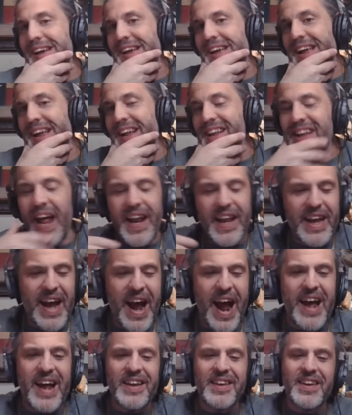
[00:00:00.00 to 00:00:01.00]
He's not a
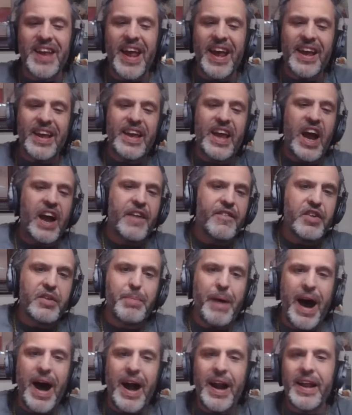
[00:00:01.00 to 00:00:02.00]
guy that's taking care of his
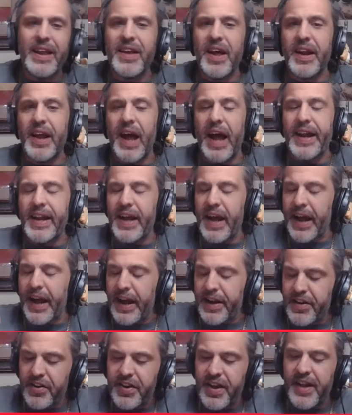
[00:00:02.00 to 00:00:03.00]
body. He's not. I, I
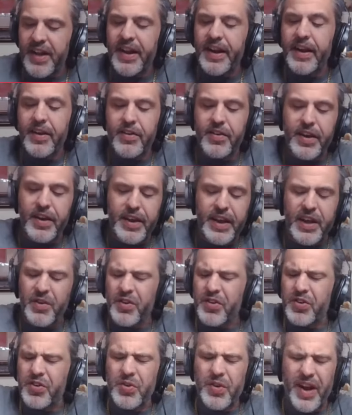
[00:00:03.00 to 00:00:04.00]
understand that he's a year
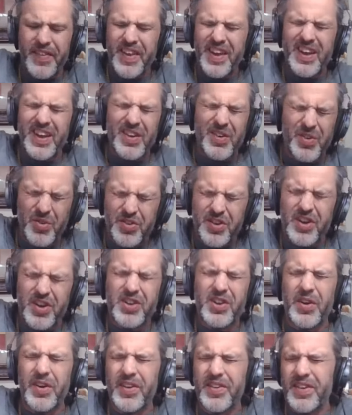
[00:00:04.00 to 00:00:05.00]
or two. I think Usyk's
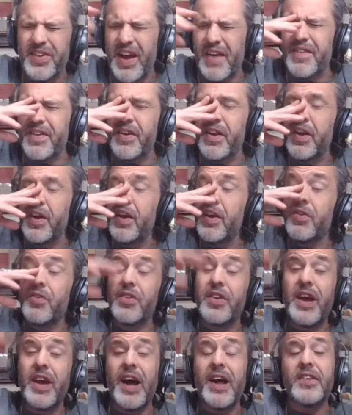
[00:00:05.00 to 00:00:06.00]
37. So
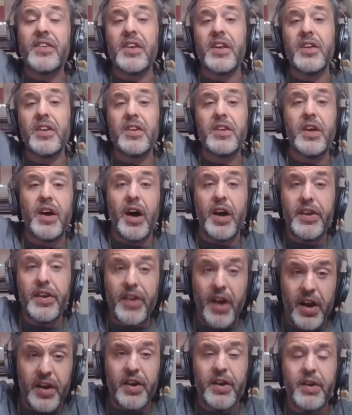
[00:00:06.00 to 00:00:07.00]
he's a guy that's a little
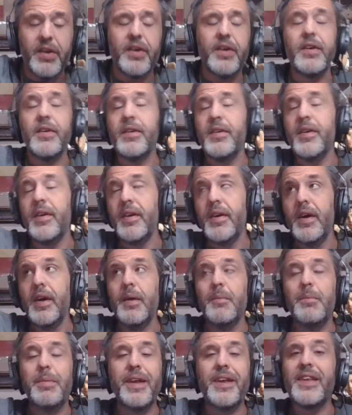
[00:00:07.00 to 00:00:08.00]
younger,
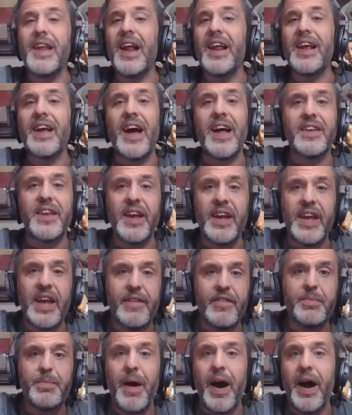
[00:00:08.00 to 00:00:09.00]
but he's not a guy that's taking care
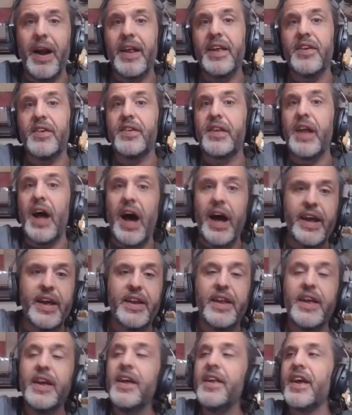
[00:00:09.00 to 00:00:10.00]
of his body, his
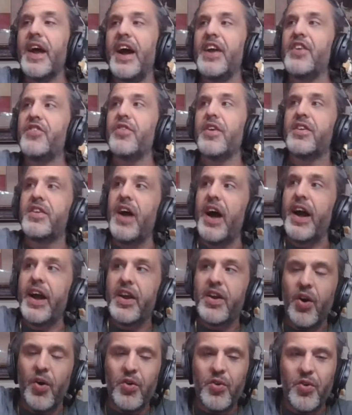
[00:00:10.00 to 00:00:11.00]
diet. The guy drinks
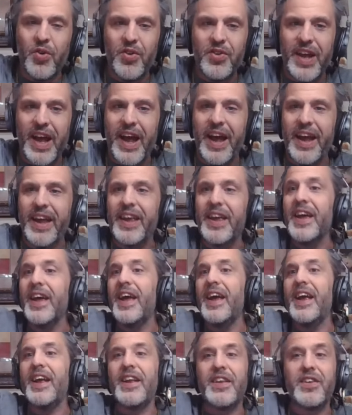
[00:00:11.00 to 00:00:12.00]
diet coke all day.
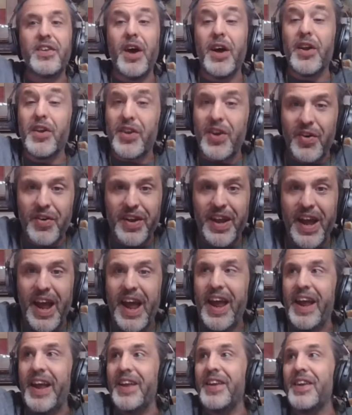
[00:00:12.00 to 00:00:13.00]
He's done
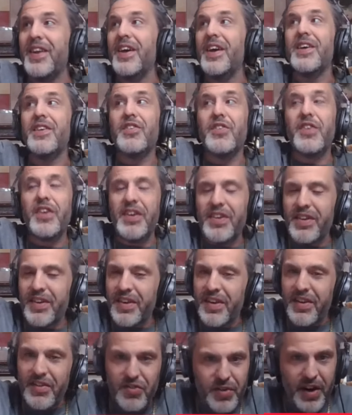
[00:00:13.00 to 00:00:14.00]
cocaine. He's
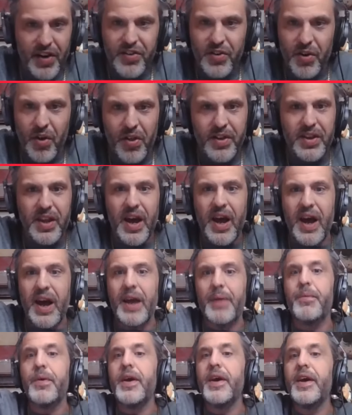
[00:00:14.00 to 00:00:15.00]
drinks all the
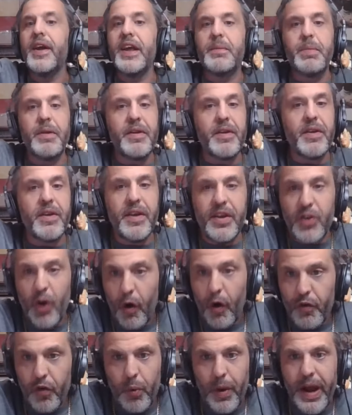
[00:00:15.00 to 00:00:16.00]
time. He's been he's
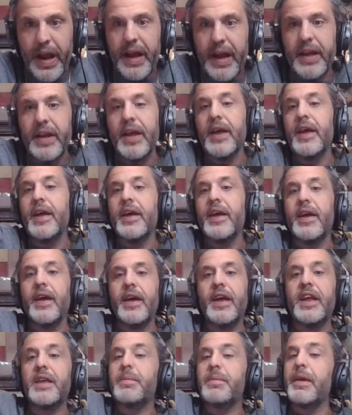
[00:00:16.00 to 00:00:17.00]
overweight.
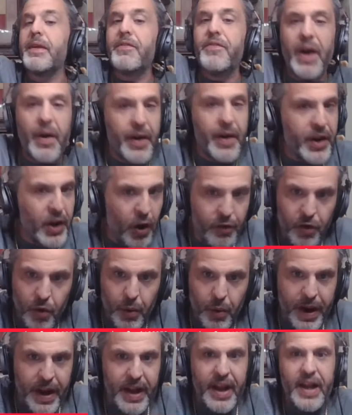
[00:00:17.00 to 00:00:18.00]
He's been very
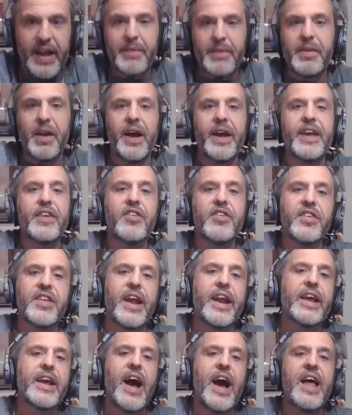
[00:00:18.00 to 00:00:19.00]
overweight at times. He's just
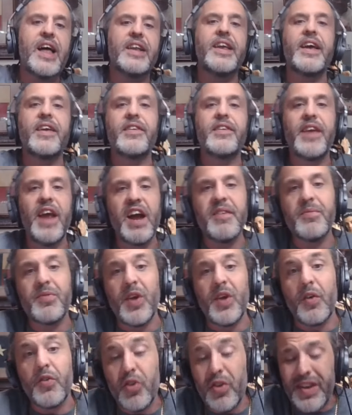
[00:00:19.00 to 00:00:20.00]
not a guy that takes care of
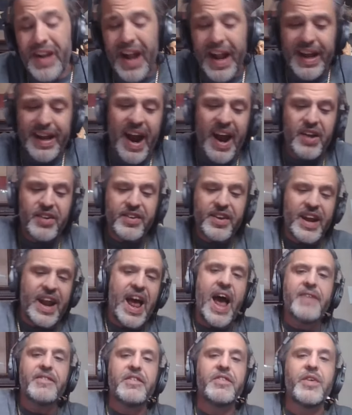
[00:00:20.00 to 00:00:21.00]
himself. He's not a guy that's going
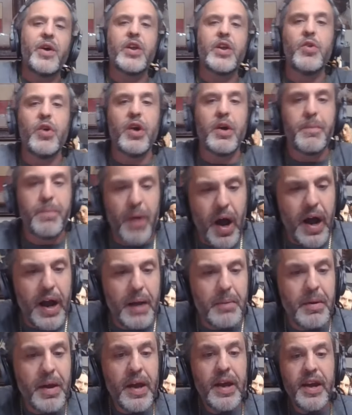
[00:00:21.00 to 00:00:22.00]
to have a very long
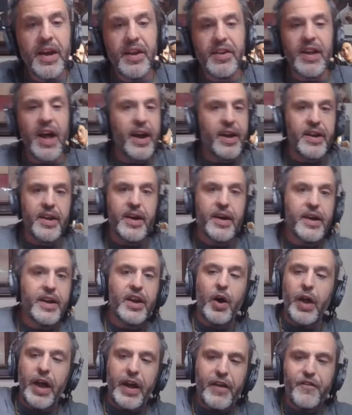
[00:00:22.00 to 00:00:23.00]
prime. He's not going to,
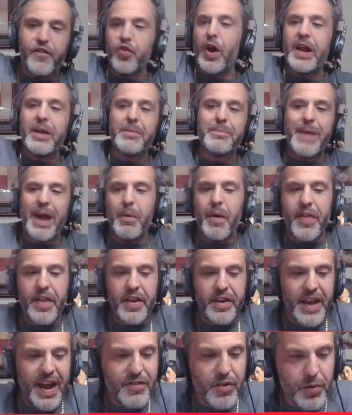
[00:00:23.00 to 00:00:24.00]
you know, like Floyd
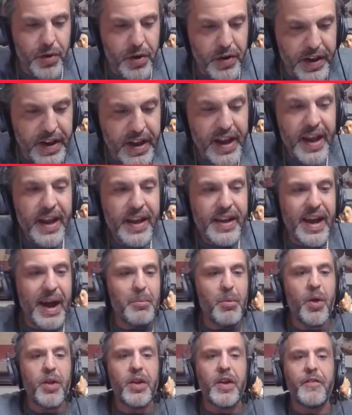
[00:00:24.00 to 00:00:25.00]
Mayweather never really
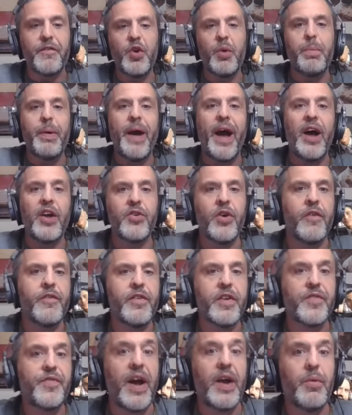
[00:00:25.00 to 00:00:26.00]
got more than a few pounds off
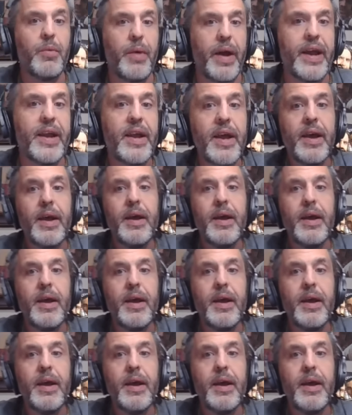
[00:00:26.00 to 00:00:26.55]
his fight weight.